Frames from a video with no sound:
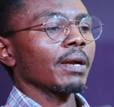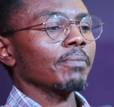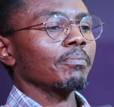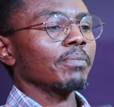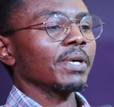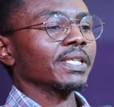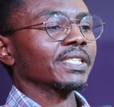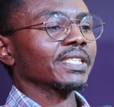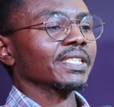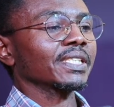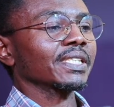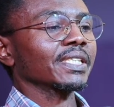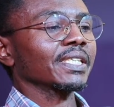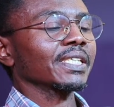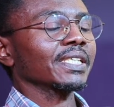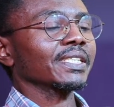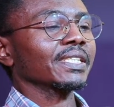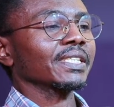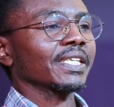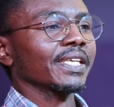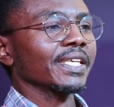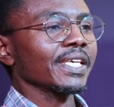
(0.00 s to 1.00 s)
But
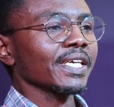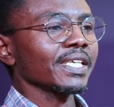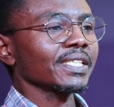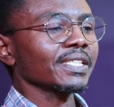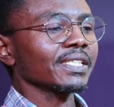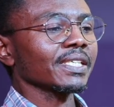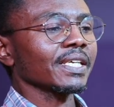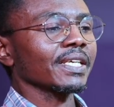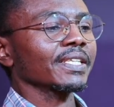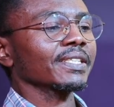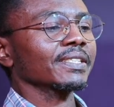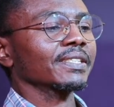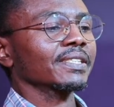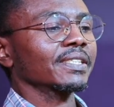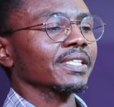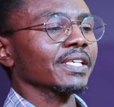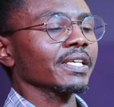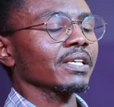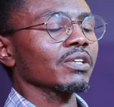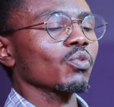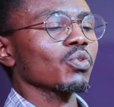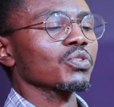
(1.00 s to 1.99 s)
yet,
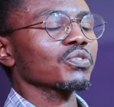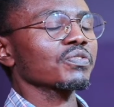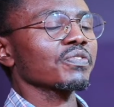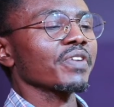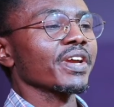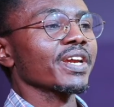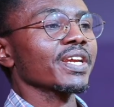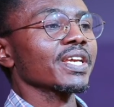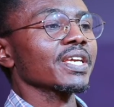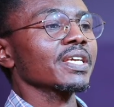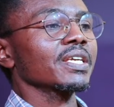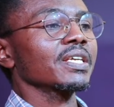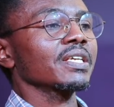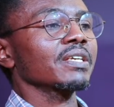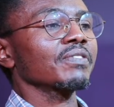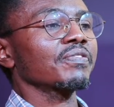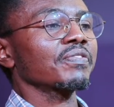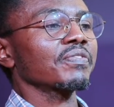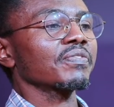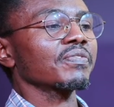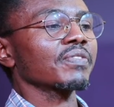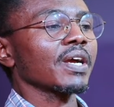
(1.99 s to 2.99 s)
still, he was
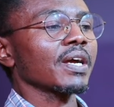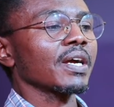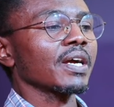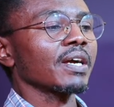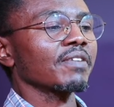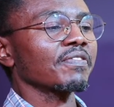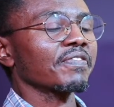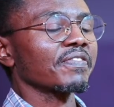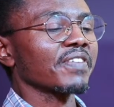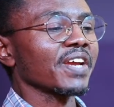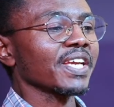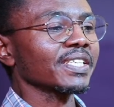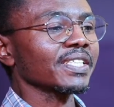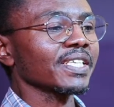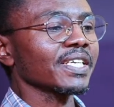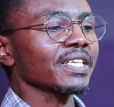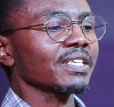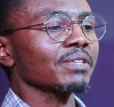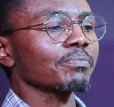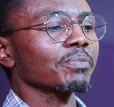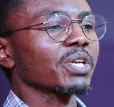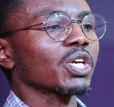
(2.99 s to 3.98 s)
very
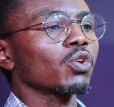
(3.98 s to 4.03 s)
frightened,